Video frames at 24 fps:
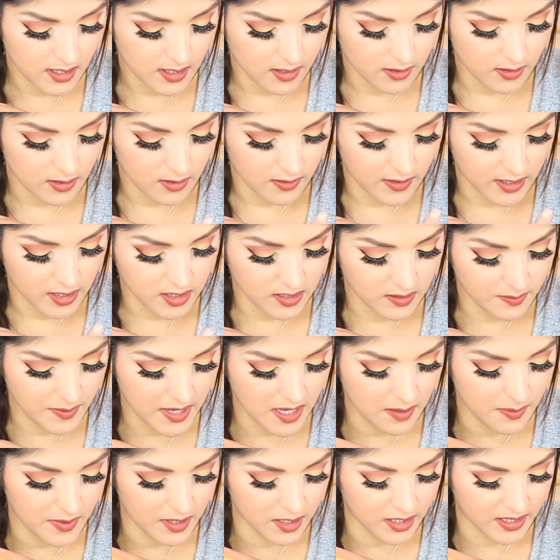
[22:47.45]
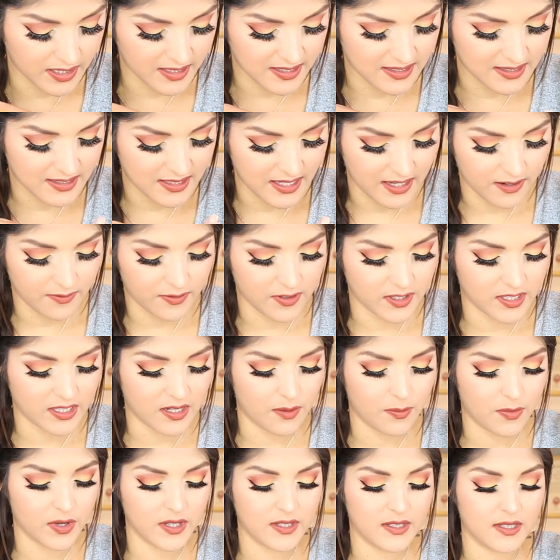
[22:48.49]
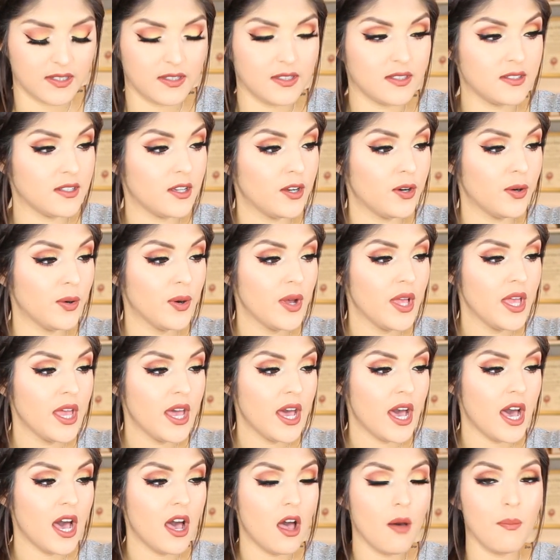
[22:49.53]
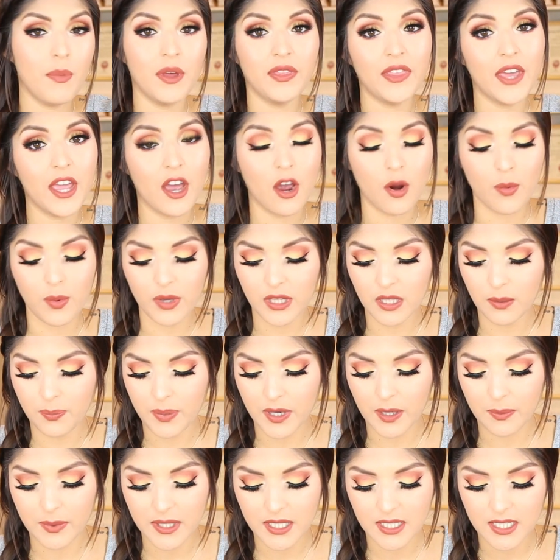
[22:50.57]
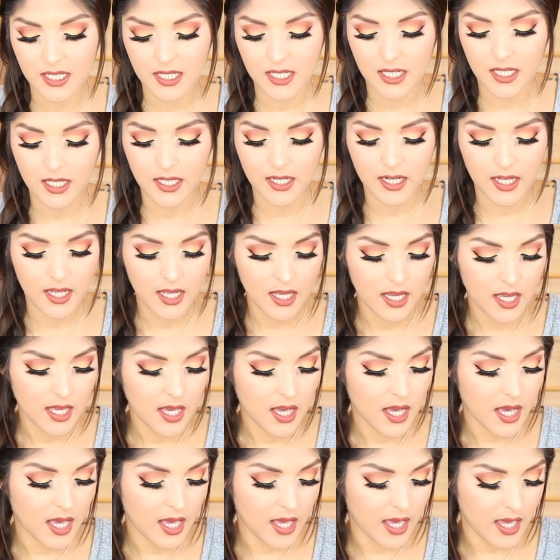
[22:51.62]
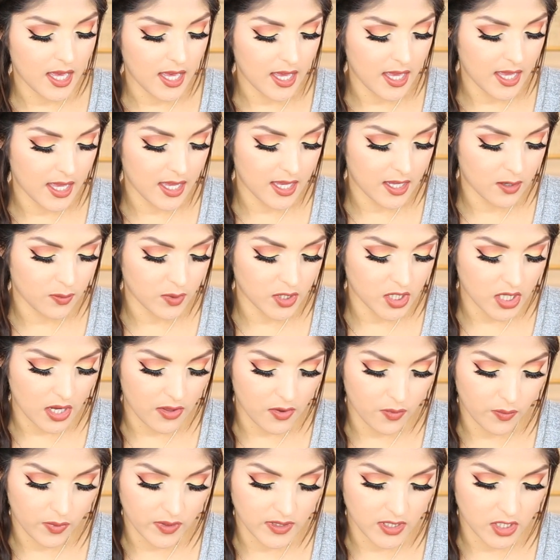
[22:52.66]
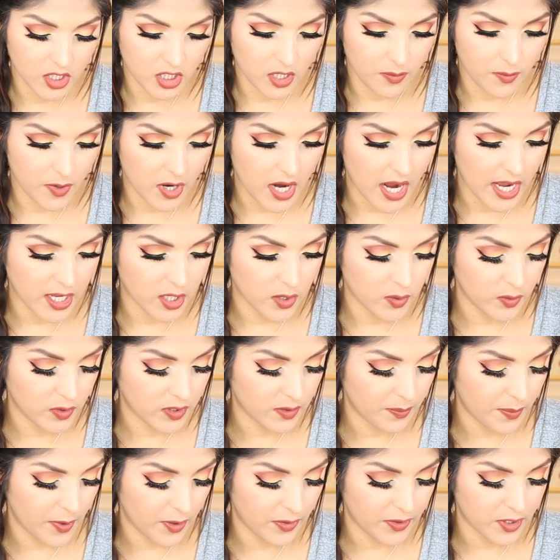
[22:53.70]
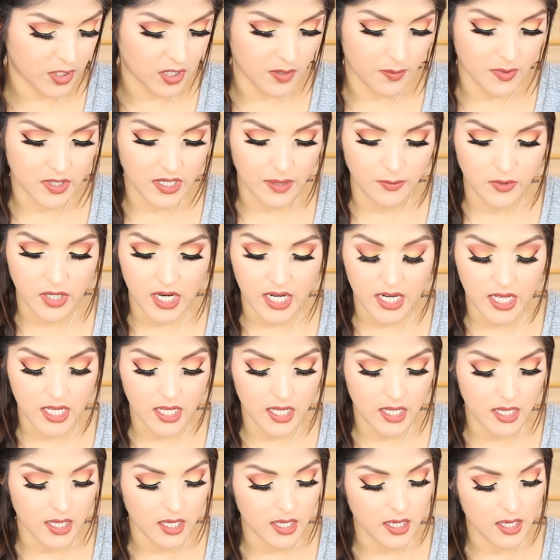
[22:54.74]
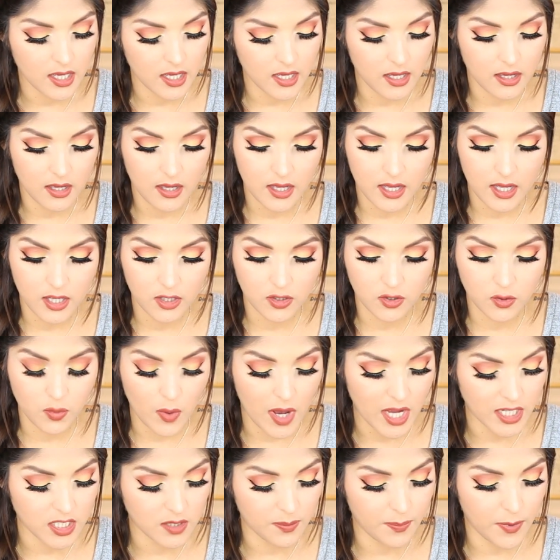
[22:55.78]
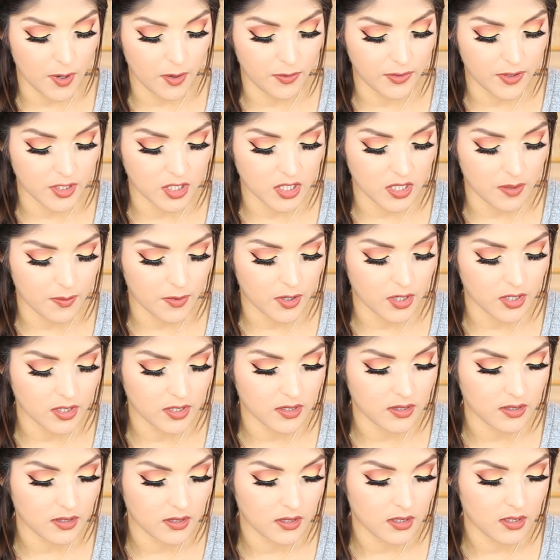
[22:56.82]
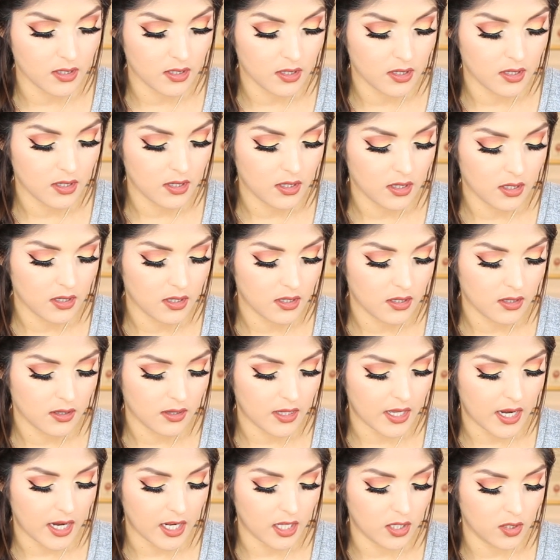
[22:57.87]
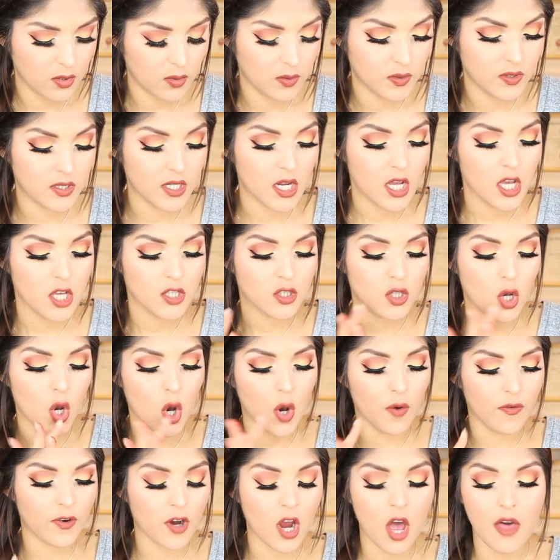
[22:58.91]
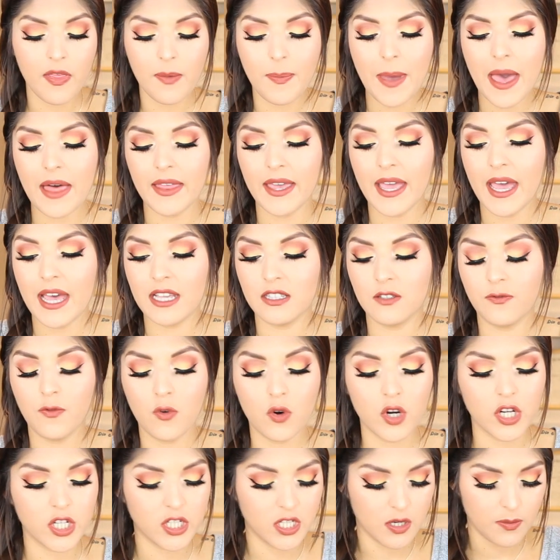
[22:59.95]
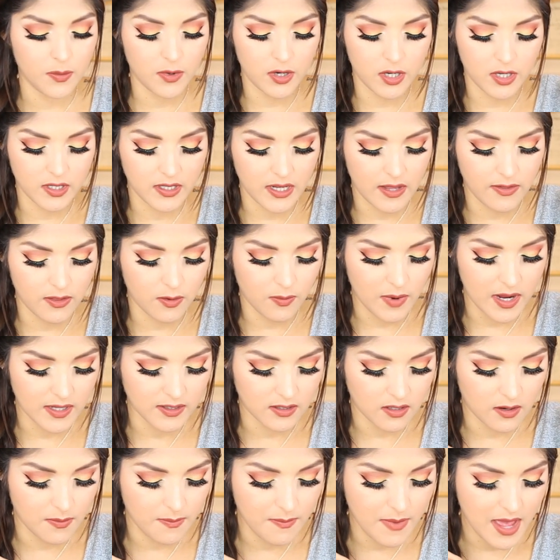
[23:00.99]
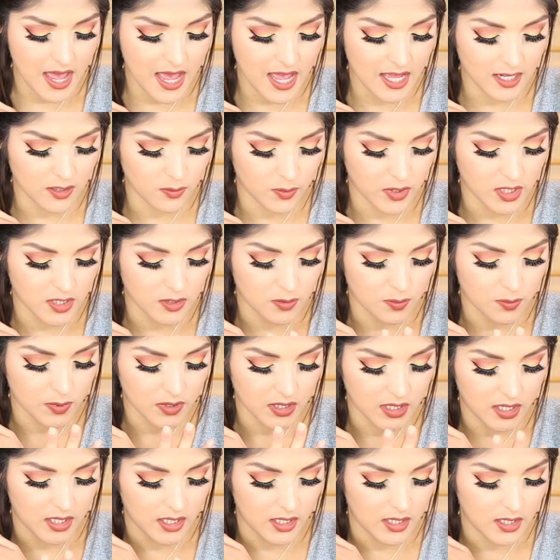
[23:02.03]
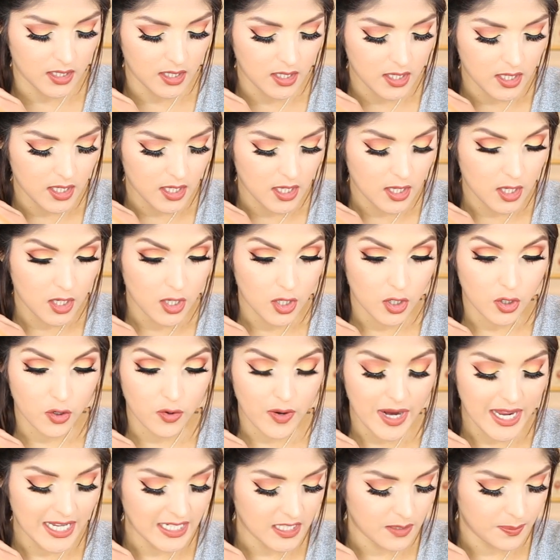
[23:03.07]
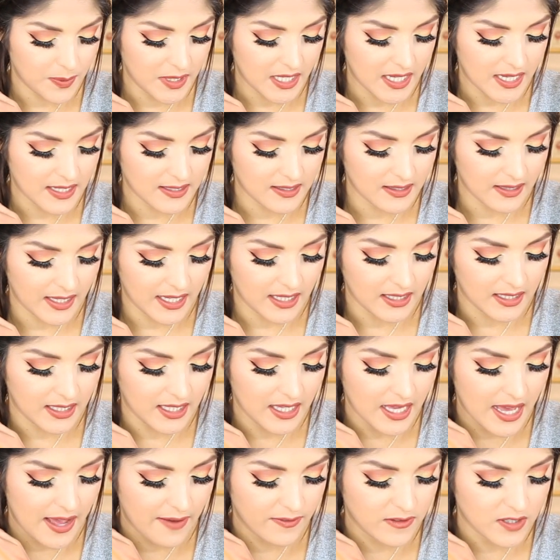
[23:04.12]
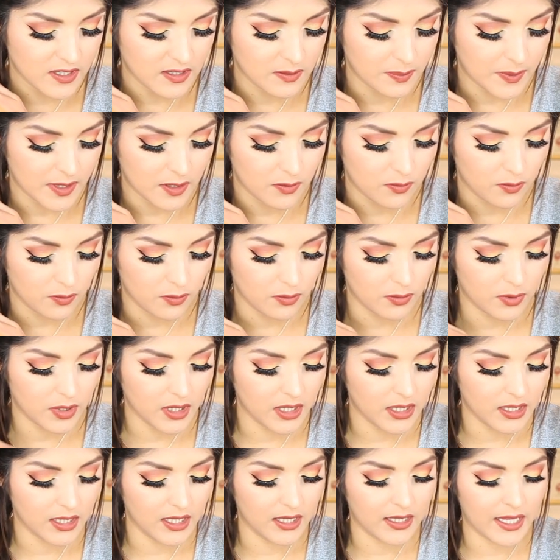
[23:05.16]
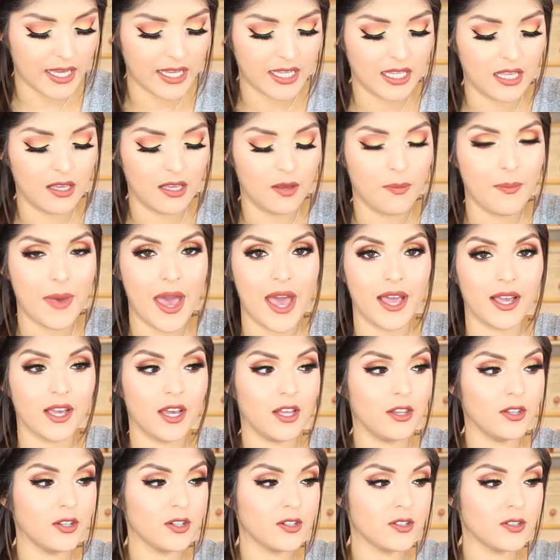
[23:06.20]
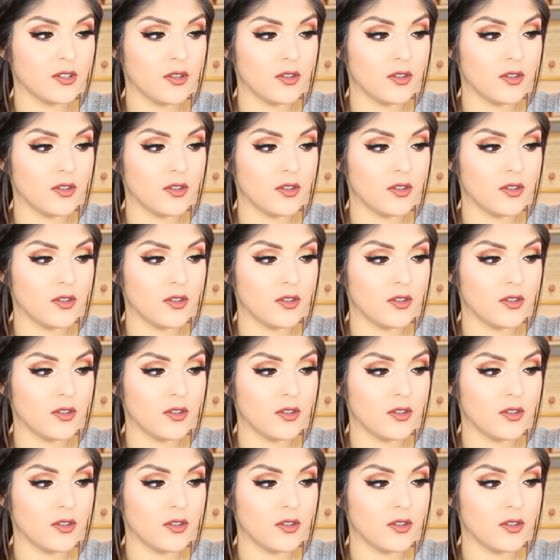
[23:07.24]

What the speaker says: I don't know, they just make me look sick for some reason. So, but they are really pigmented. And which other one's a shimmer? I used both the shimmers. I'm trying to swatch both the shimmers that I used. So overall, the palette has 4 shimmers and the rest are matte, which really great because lately I've just been really liking matte colors.